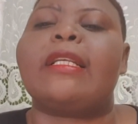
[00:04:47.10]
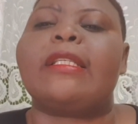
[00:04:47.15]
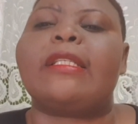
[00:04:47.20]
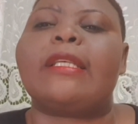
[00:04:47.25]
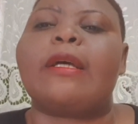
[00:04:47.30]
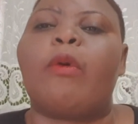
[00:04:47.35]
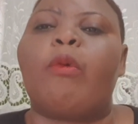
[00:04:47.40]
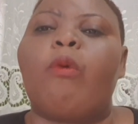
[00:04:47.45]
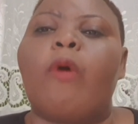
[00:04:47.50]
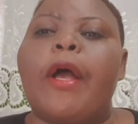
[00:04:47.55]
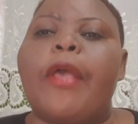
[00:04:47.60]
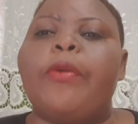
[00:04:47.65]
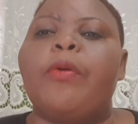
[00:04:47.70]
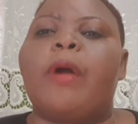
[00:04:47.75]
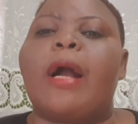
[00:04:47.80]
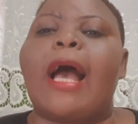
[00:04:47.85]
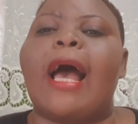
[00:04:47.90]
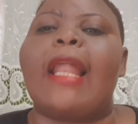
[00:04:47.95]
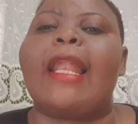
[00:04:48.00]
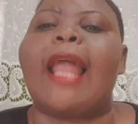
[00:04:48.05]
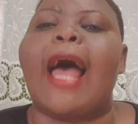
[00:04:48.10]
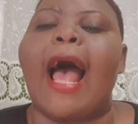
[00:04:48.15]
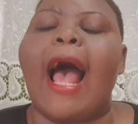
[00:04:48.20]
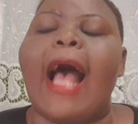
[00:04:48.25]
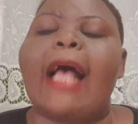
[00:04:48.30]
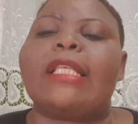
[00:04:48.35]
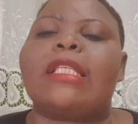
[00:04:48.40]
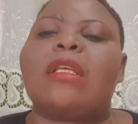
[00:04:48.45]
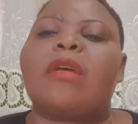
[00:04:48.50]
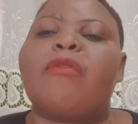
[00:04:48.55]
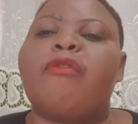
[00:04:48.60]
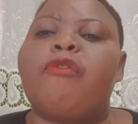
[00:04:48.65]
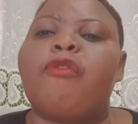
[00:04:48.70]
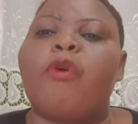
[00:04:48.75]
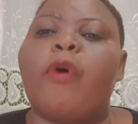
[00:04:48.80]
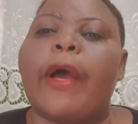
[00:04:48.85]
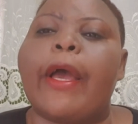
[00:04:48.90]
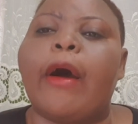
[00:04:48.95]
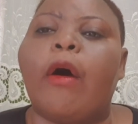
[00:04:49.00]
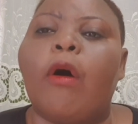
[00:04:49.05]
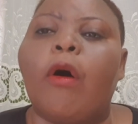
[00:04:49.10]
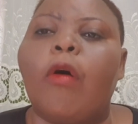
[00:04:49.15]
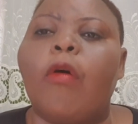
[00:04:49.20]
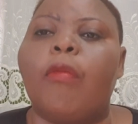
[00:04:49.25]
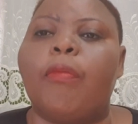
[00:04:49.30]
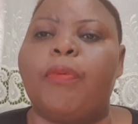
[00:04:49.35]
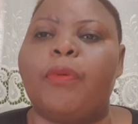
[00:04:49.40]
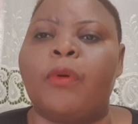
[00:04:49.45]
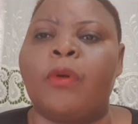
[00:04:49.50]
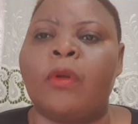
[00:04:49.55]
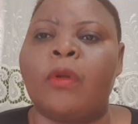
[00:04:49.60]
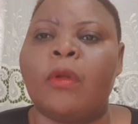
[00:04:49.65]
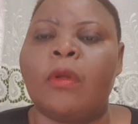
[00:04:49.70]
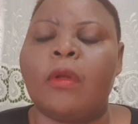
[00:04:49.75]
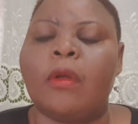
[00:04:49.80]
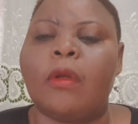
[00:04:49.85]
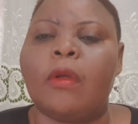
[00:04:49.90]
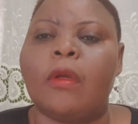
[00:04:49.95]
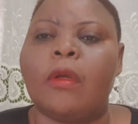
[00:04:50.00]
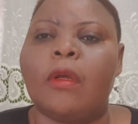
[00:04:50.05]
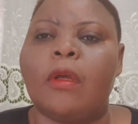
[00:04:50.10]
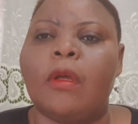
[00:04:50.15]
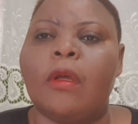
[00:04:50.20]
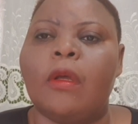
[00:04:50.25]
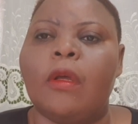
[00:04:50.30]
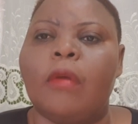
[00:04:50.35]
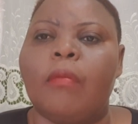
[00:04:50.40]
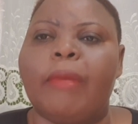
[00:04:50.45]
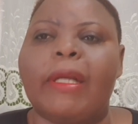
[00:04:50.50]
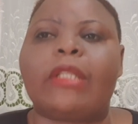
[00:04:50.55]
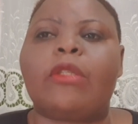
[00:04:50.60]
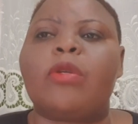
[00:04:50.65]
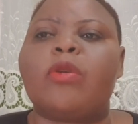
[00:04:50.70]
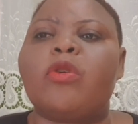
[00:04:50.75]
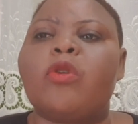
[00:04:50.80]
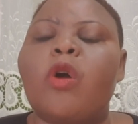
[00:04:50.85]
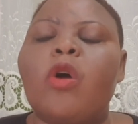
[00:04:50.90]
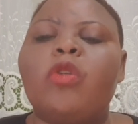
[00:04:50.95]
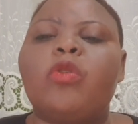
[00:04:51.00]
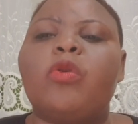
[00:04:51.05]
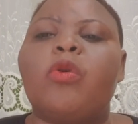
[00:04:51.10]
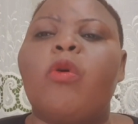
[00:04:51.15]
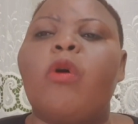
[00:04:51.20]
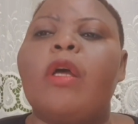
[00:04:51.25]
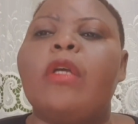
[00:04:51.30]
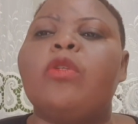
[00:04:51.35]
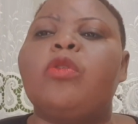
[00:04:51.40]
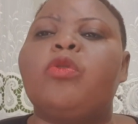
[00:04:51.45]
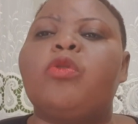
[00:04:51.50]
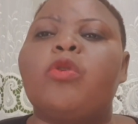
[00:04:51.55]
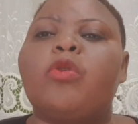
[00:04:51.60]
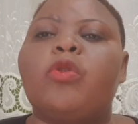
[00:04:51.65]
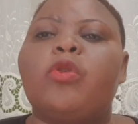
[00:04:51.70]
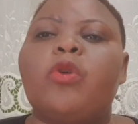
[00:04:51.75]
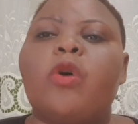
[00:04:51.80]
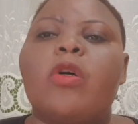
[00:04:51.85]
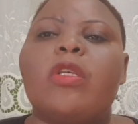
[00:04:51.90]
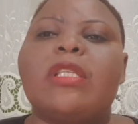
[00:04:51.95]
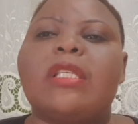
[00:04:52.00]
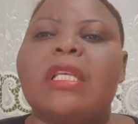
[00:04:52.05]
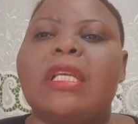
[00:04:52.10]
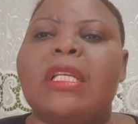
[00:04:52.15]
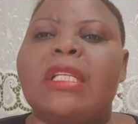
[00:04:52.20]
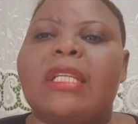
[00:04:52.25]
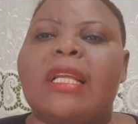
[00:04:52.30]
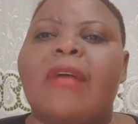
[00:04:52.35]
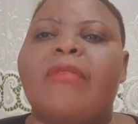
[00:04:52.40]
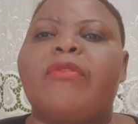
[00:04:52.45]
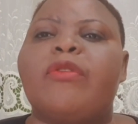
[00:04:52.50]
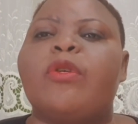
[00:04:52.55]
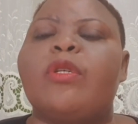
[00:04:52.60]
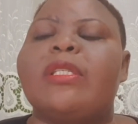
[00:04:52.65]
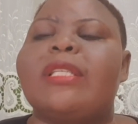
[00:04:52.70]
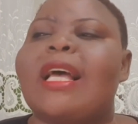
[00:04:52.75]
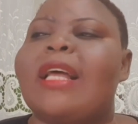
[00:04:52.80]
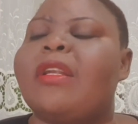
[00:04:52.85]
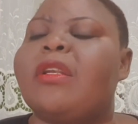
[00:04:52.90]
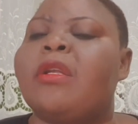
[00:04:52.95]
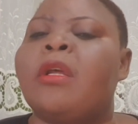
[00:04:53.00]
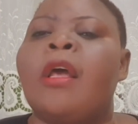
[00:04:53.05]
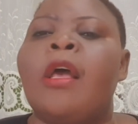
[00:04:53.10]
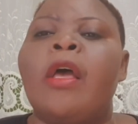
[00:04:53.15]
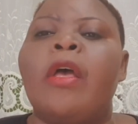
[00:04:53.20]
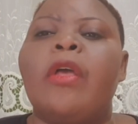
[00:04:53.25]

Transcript: a way you can ask for help. But not going to those interviews and,